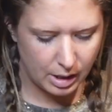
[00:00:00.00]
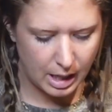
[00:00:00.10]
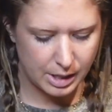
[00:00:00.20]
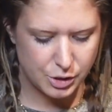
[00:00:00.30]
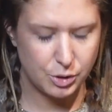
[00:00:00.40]

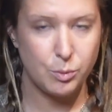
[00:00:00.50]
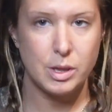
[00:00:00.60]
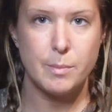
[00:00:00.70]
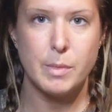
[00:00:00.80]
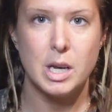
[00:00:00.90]
I shoot with
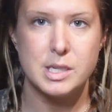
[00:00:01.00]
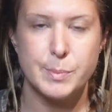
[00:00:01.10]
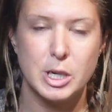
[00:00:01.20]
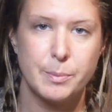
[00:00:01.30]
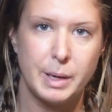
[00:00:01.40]
a
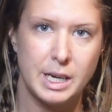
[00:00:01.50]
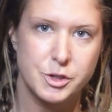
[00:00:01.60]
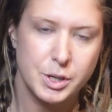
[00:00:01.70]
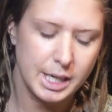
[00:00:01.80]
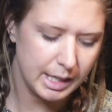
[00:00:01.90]
Mossberg
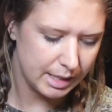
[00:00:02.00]
Patriot.